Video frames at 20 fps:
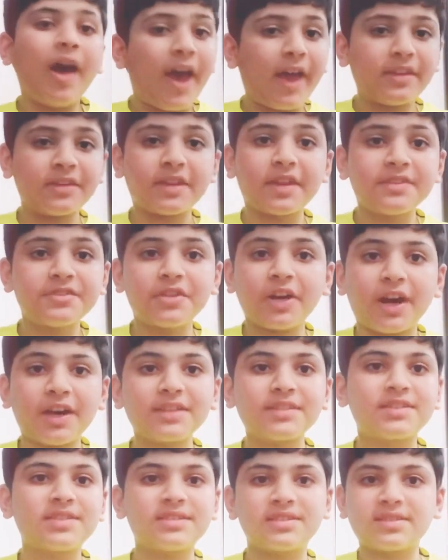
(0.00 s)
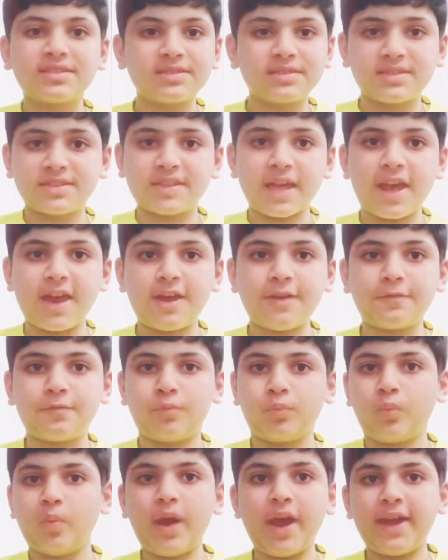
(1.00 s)
and it does save
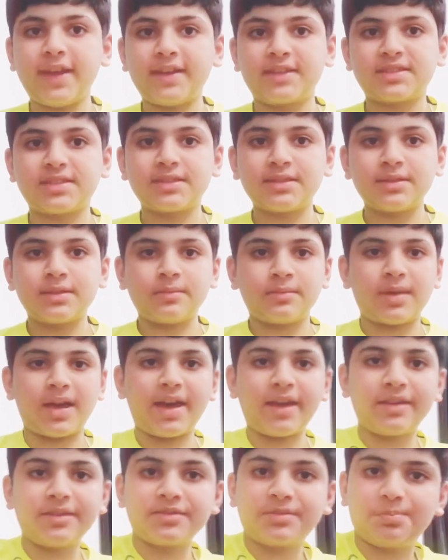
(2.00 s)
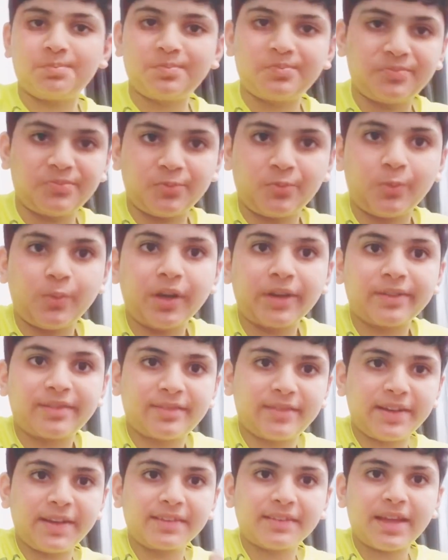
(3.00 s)
weight. And one
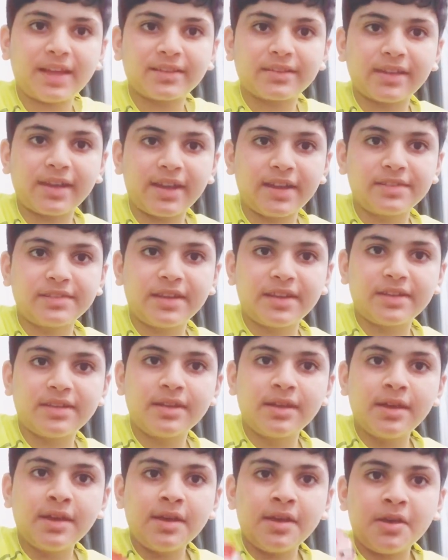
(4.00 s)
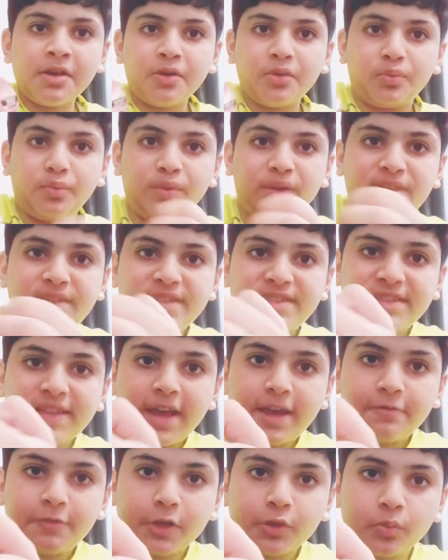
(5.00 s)
thing that they did with
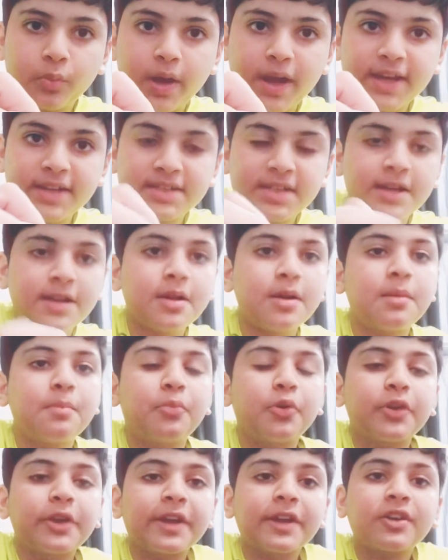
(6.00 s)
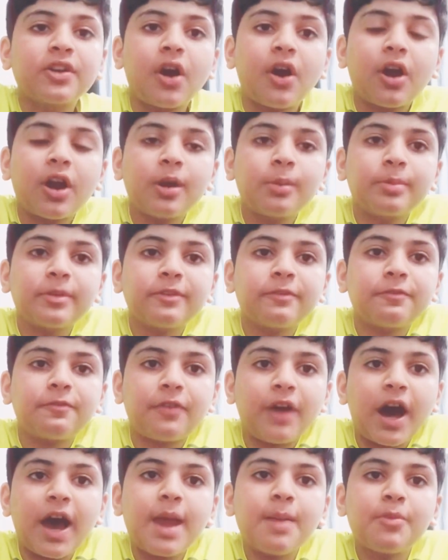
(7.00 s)
saving weight, putting carbon
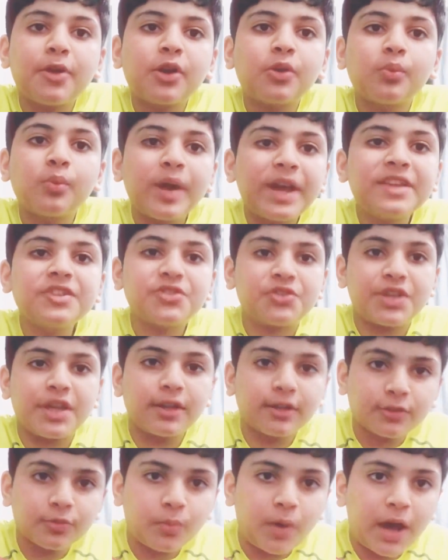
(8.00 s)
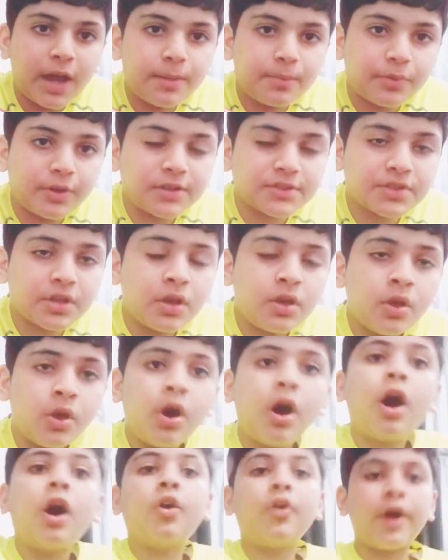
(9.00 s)
fiber windshield wipers.
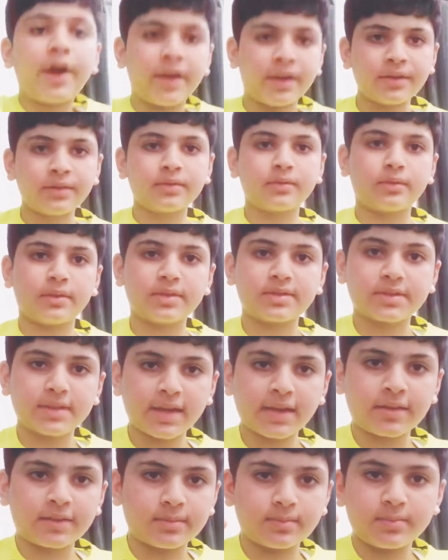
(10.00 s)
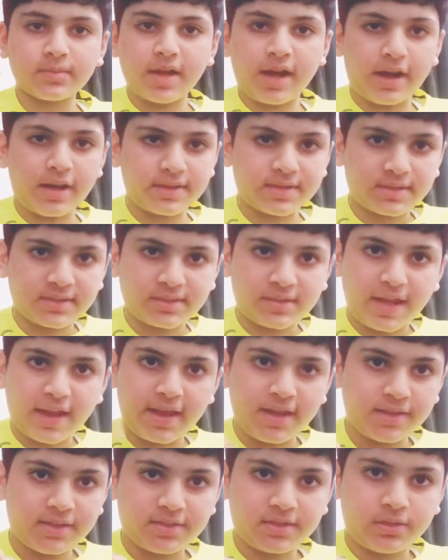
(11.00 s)
Oh, and this thing
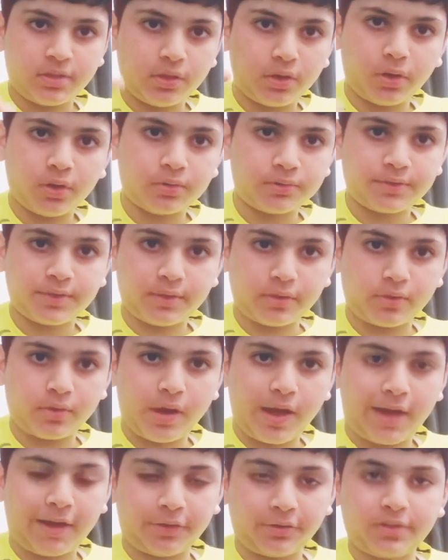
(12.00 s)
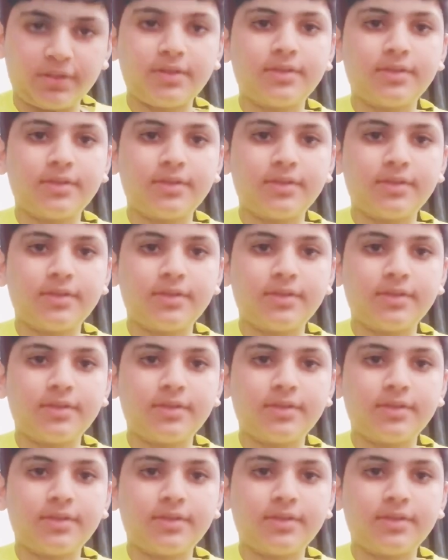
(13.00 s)
stays low to the ground.